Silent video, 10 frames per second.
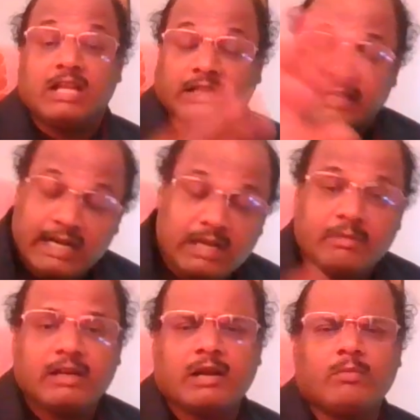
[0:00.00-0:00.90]
that
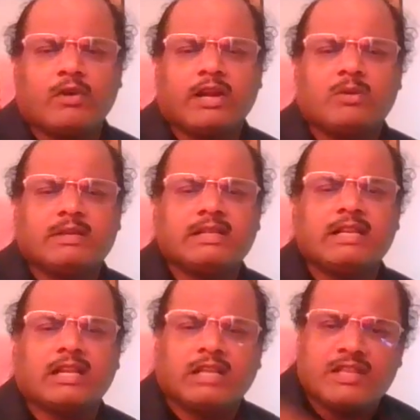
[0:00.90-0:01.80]
tomato and potato basically
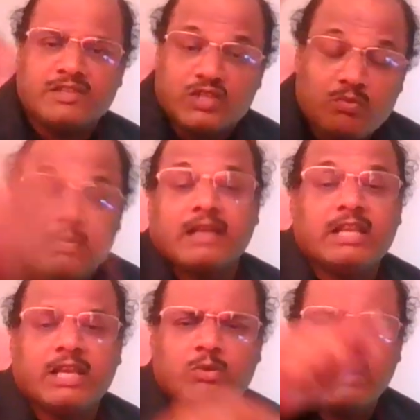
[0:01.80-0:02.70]
is consumed by the
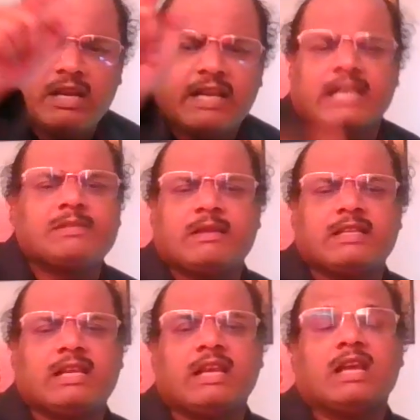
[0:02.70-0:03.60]
human needs
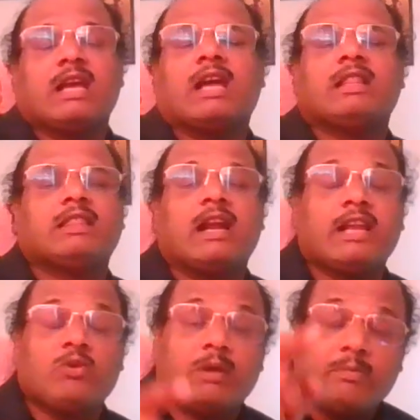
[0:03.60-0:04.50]
basically, and that
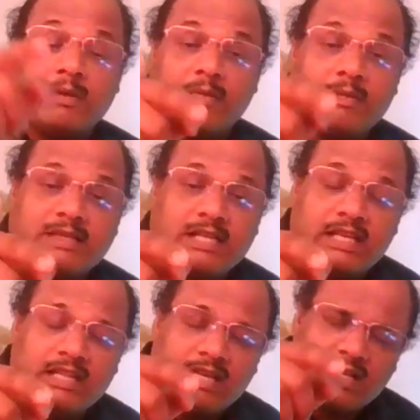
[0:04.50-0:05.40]
human people
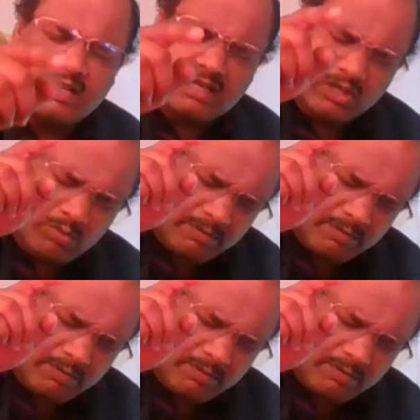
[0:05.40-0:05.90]
basically, the human